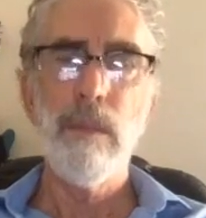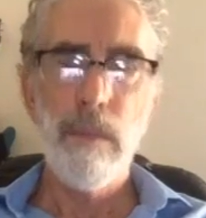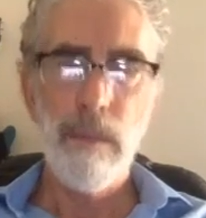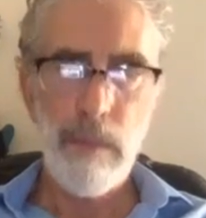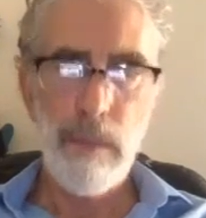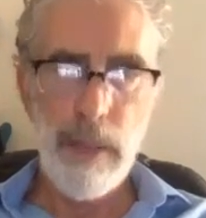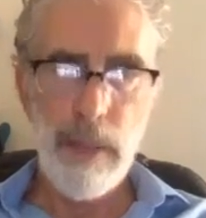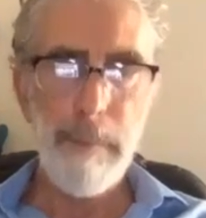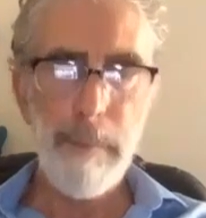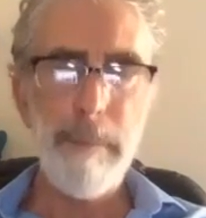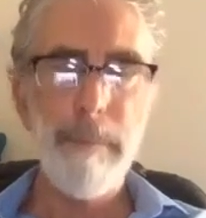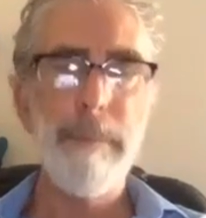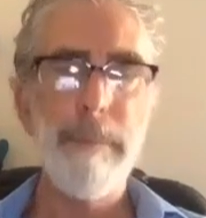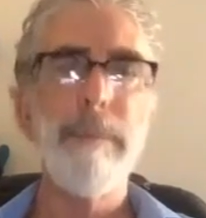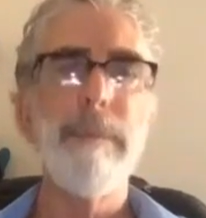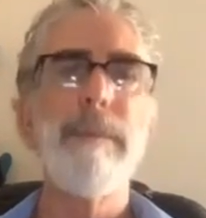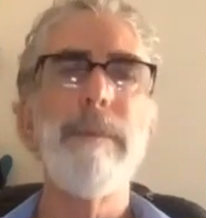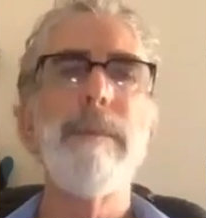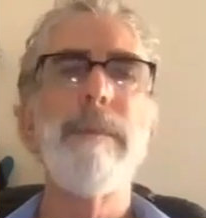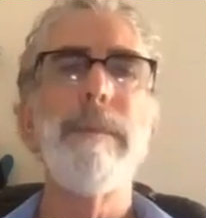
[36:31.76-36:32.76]
Yep.
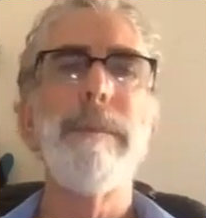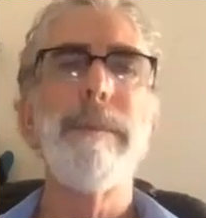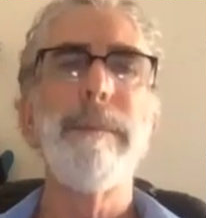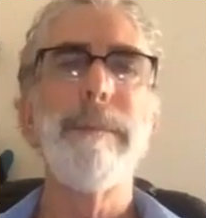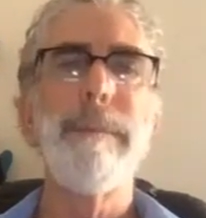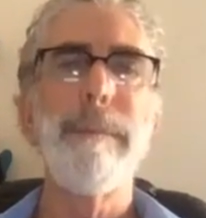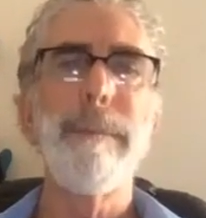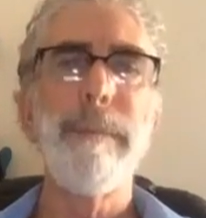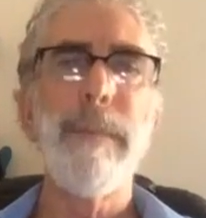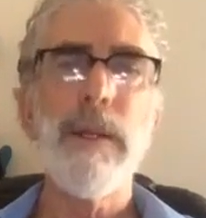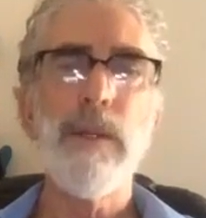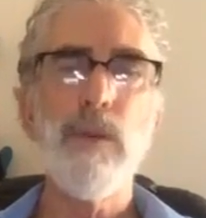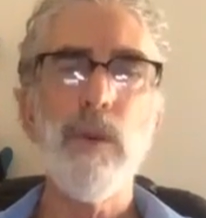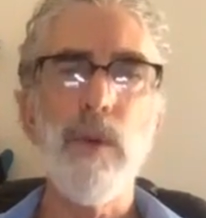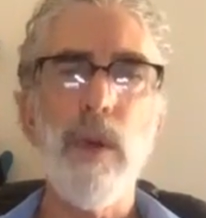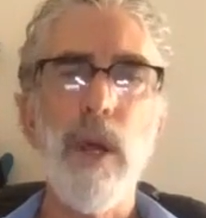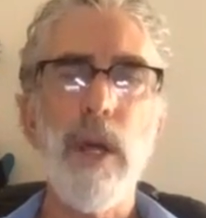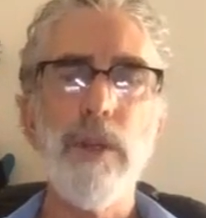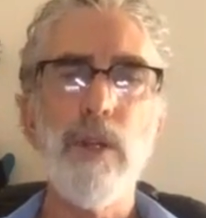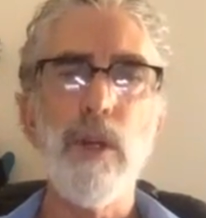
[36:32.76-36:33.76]
That's what
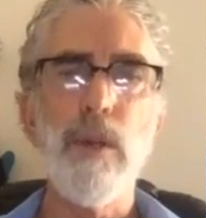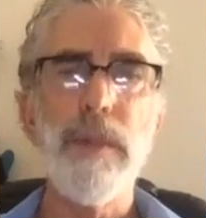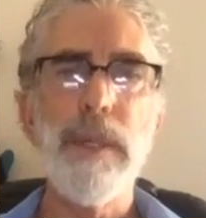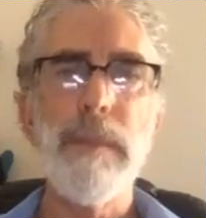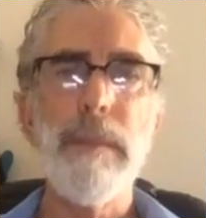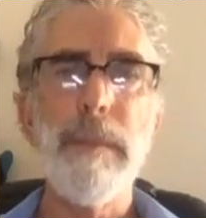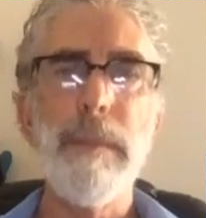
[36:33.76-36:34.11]
Ron told me.